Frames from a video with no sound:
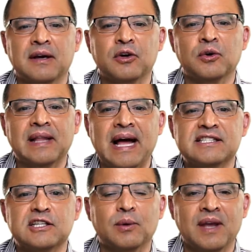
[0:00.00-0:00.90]
Google
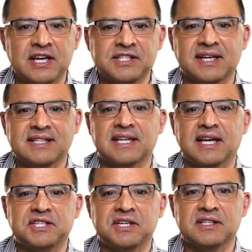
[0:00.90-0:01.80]
Ads location
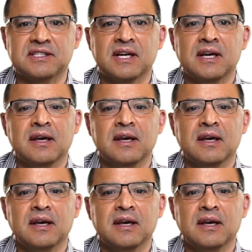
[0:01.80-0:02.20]
extensions.